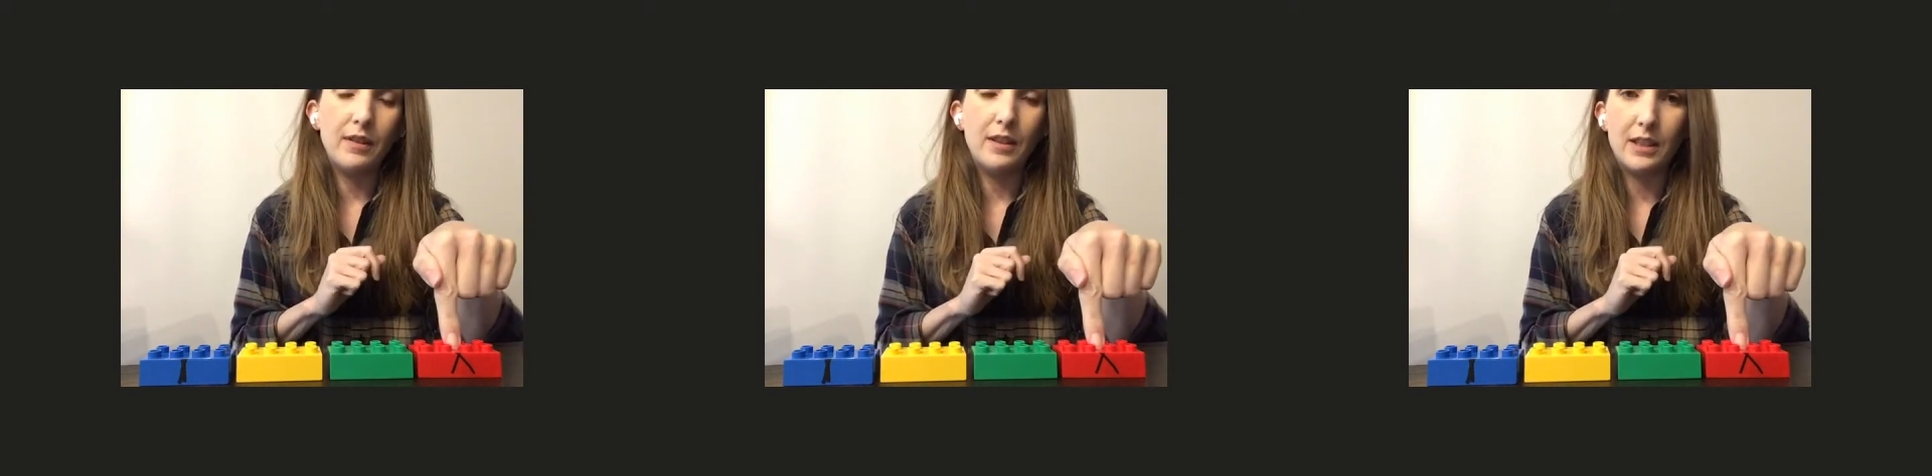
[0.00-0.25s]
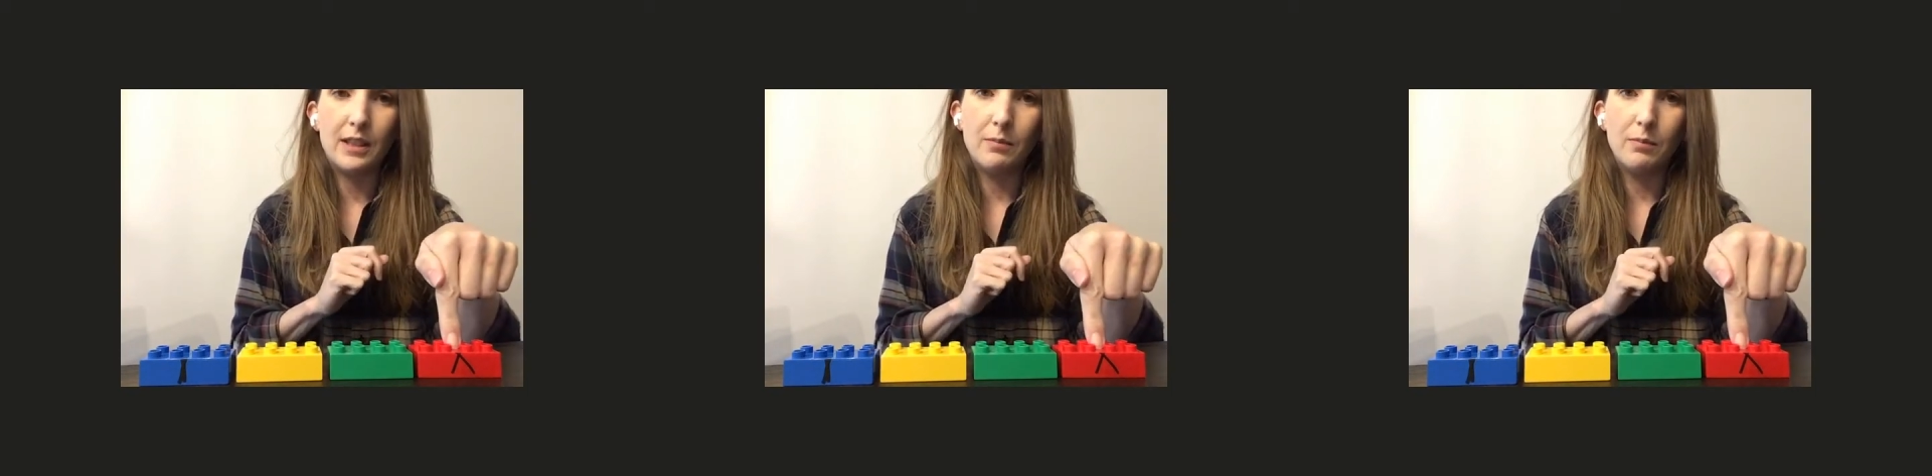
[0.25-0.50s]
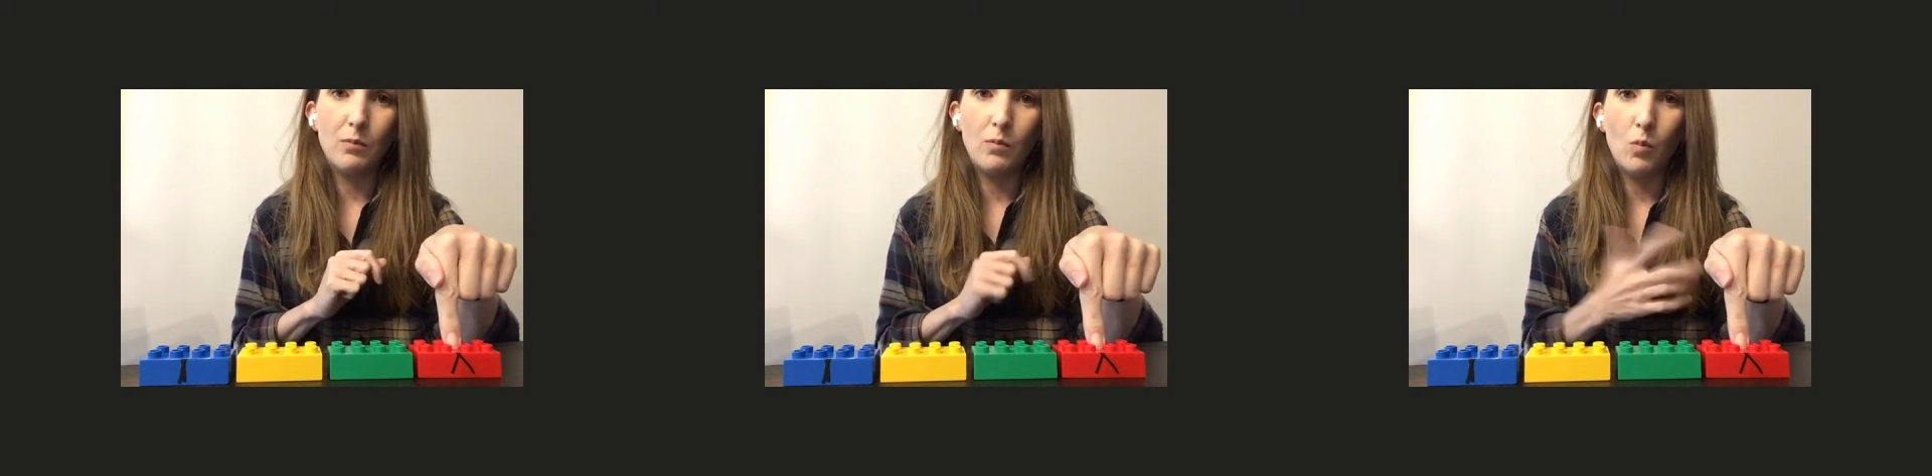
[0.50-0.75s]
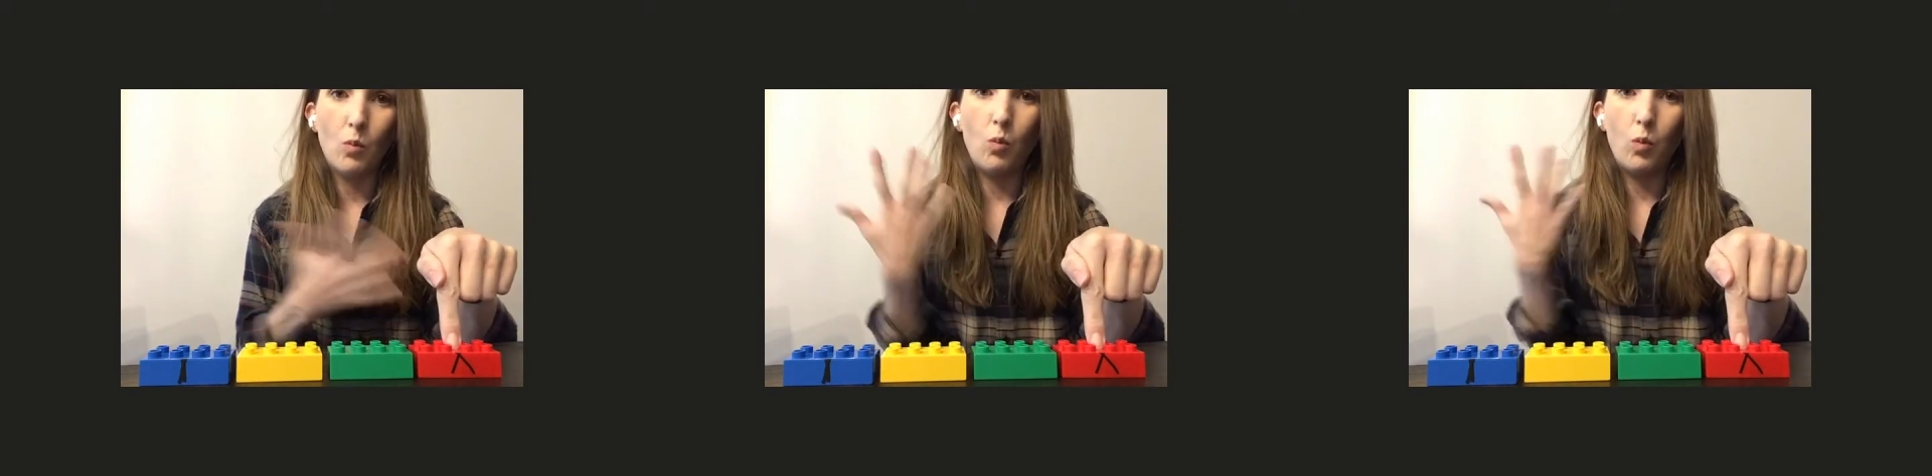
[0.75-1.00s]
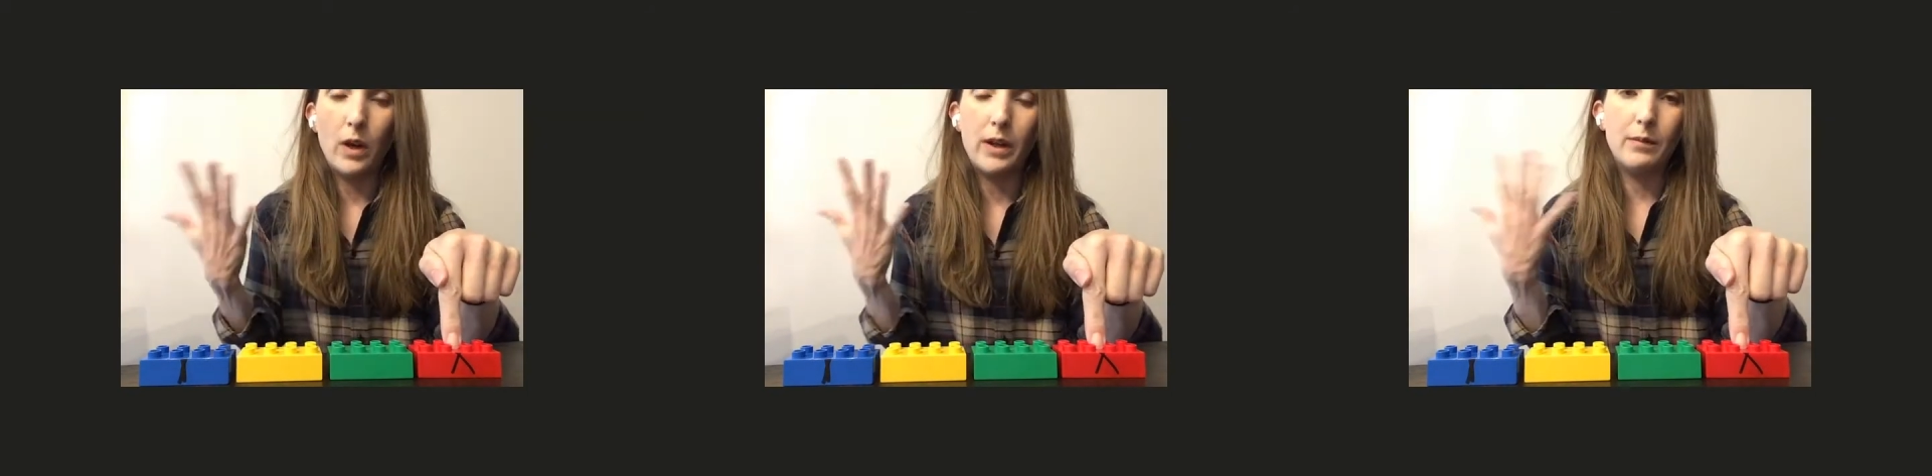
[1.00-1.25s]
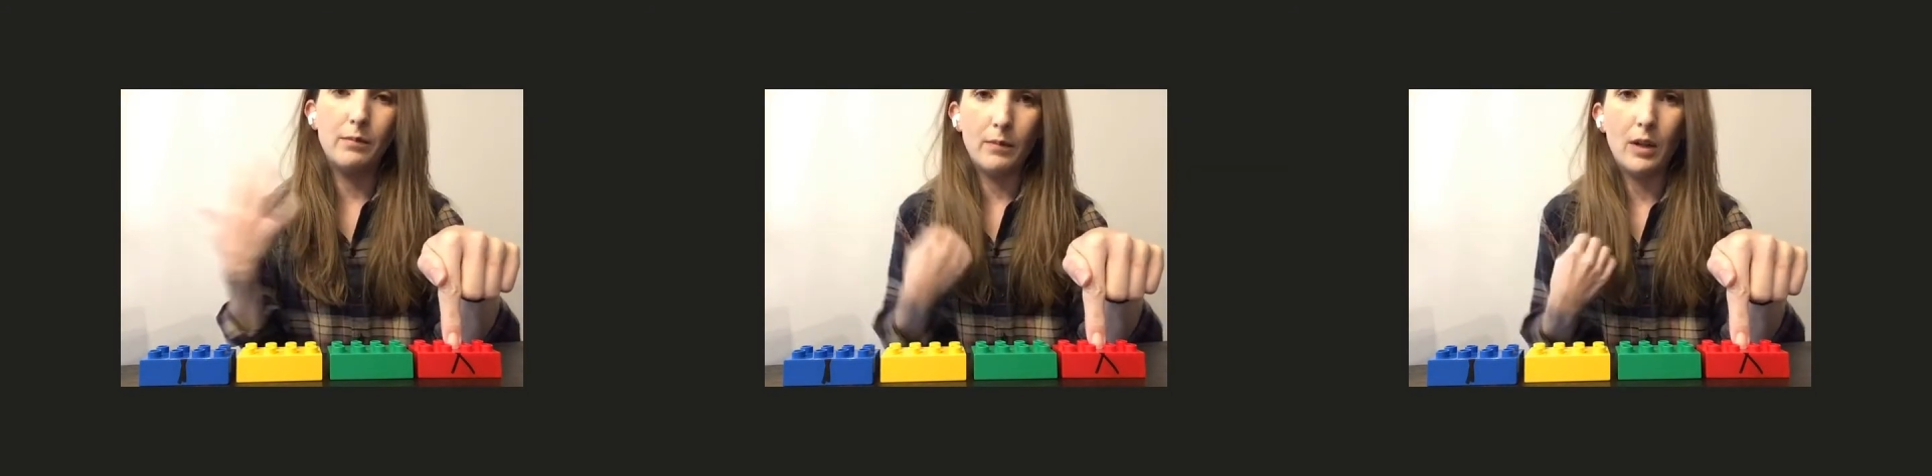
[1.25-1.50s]
this
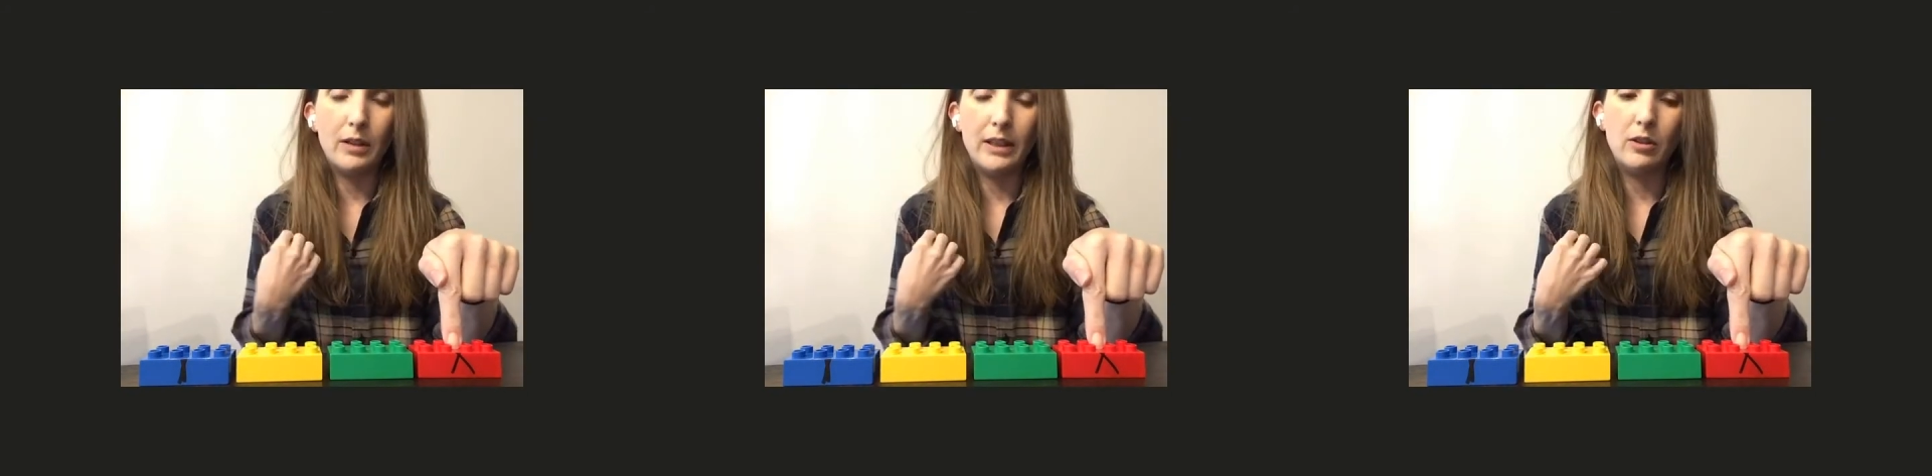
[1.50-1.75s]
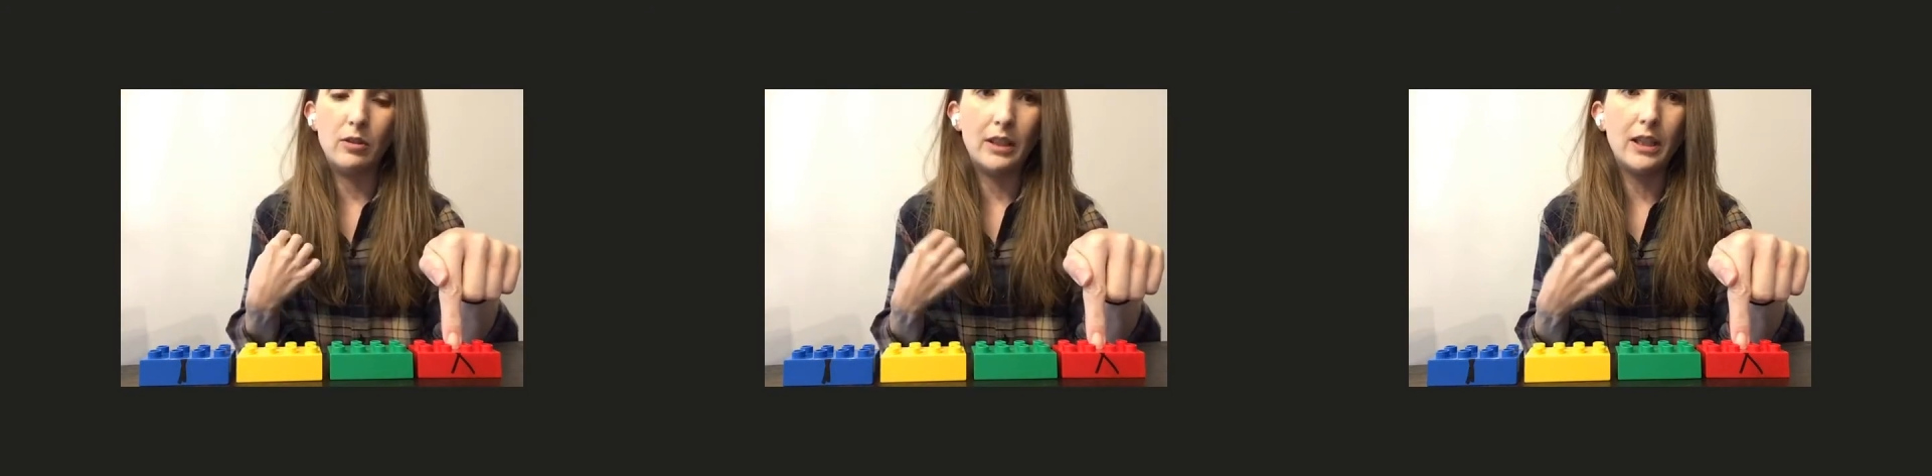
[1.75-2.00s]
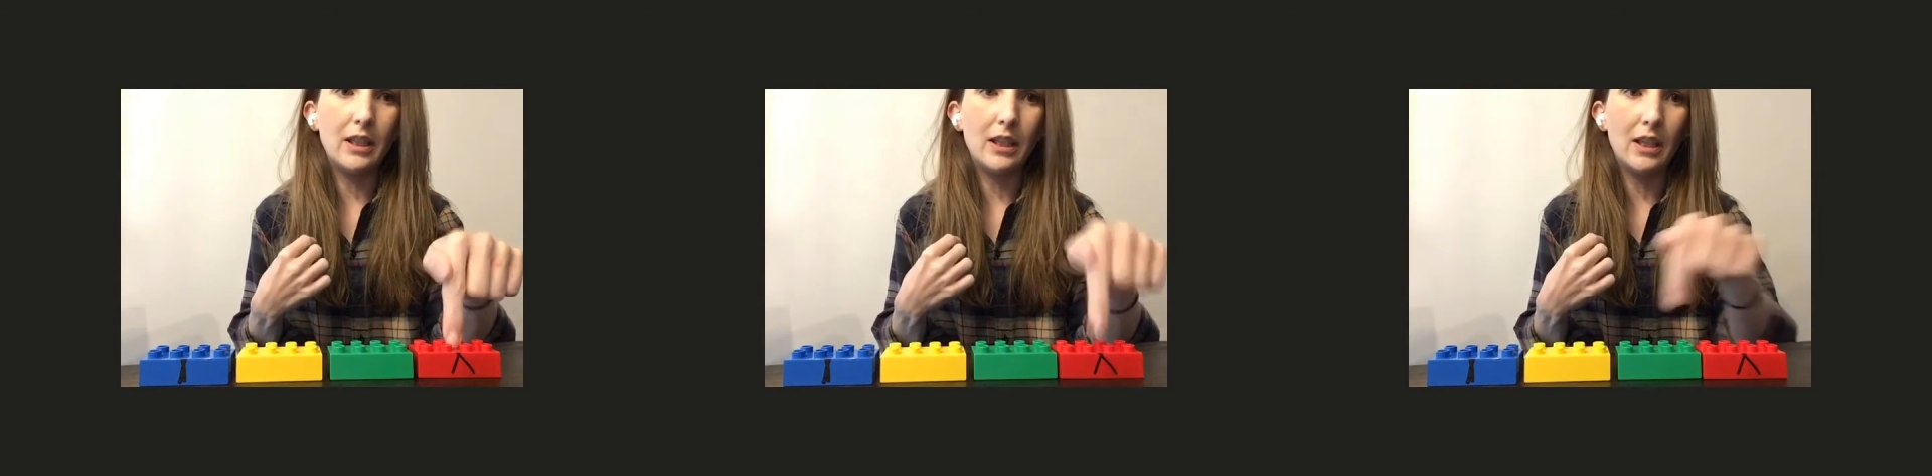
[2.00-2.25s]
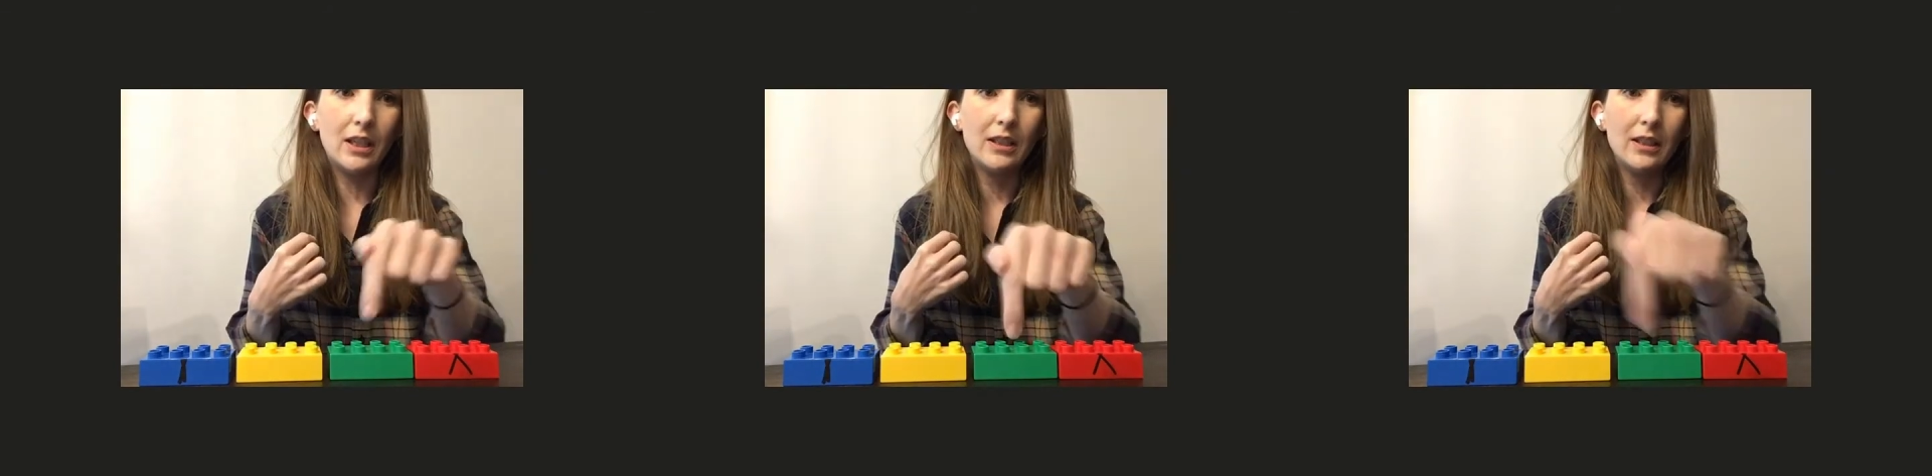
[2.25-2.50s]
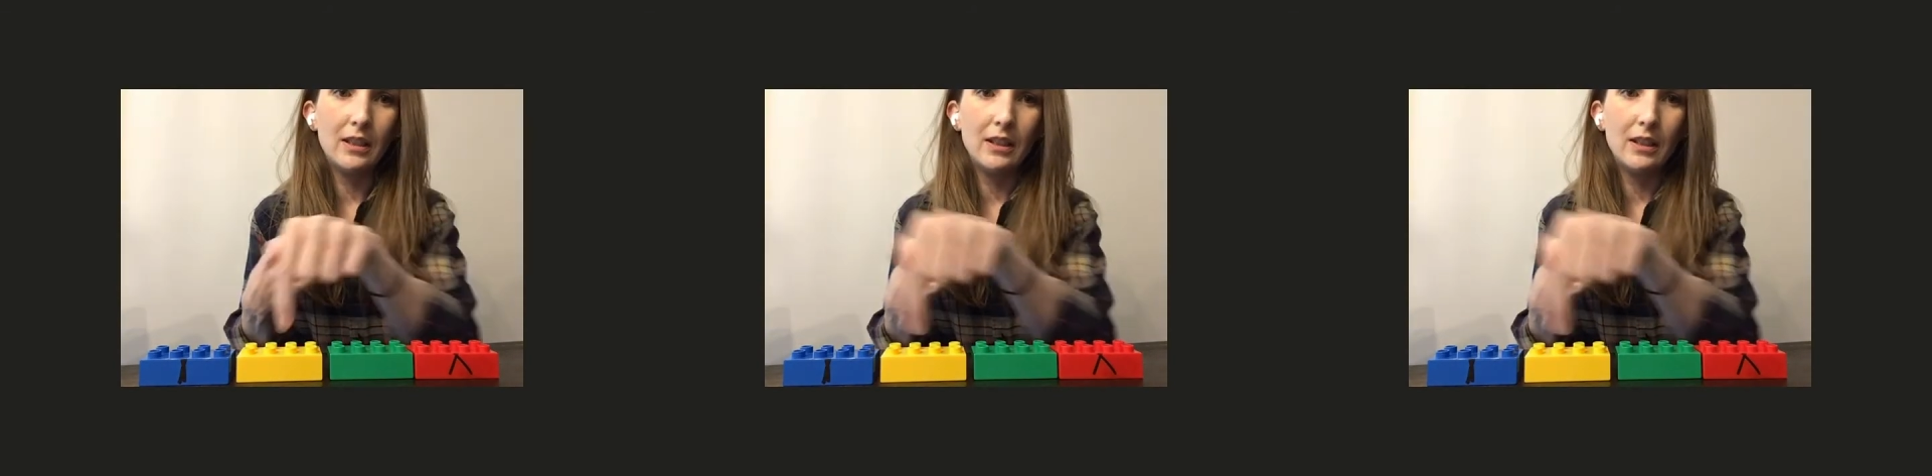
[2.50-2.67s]
one allele here,